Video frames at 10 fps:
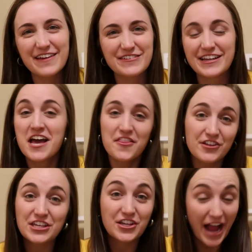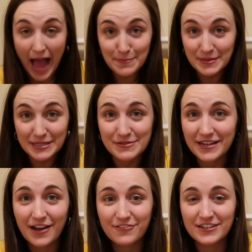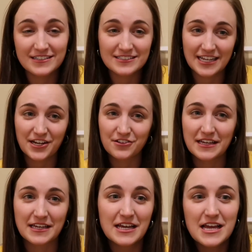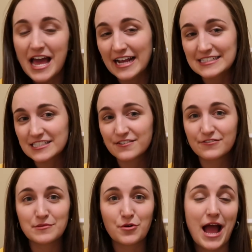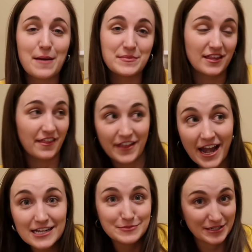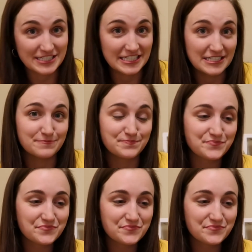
I mean, they're like, you're happy, but I wouldn't say you're like excessively more happy than the next person.